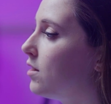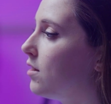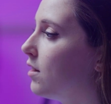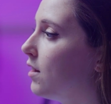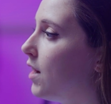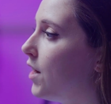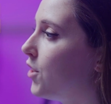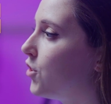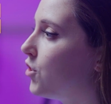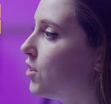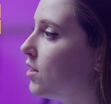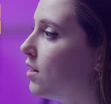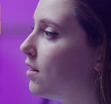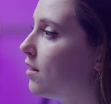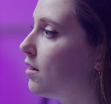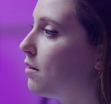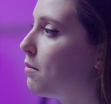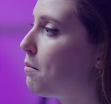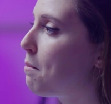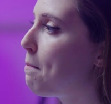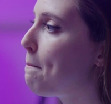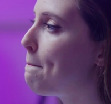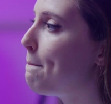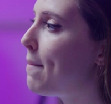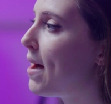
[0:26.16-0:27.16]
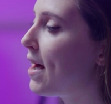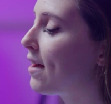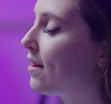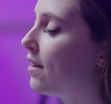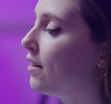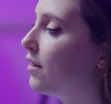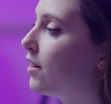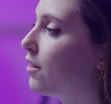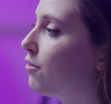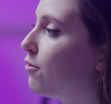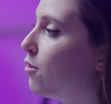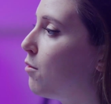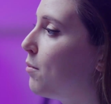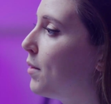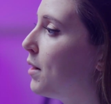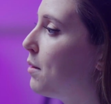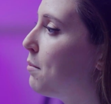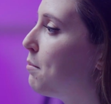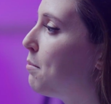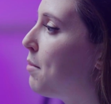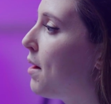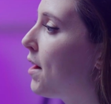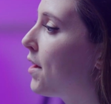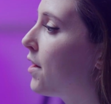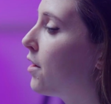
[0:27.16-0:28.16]
to legend, back in the Roman
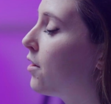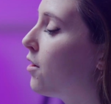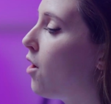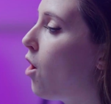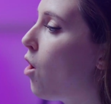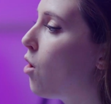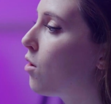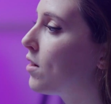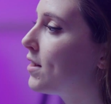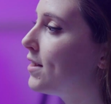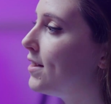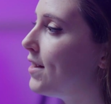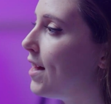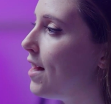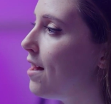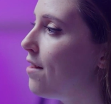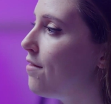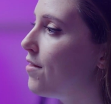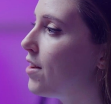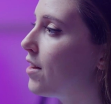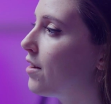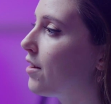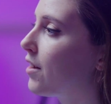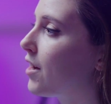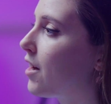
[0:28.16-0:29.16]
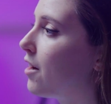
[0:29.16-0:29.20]
Empire, Octavian